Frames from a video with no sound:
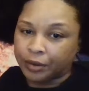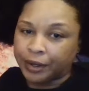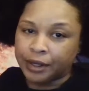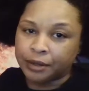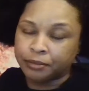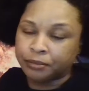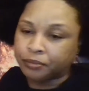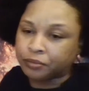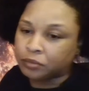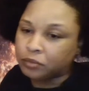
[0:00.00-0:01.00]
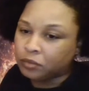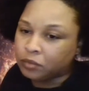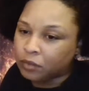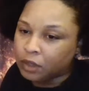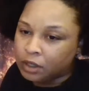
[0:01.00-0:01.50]
Okay.
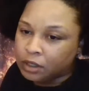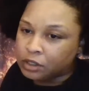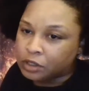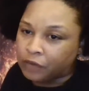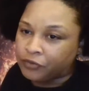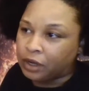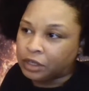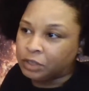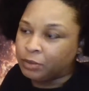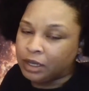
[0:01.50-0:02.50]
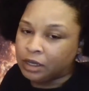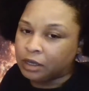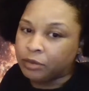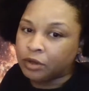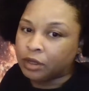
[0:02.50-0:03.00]
So I feel like she may
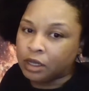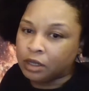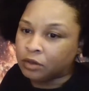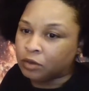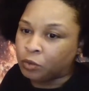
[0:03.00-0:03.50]
communicate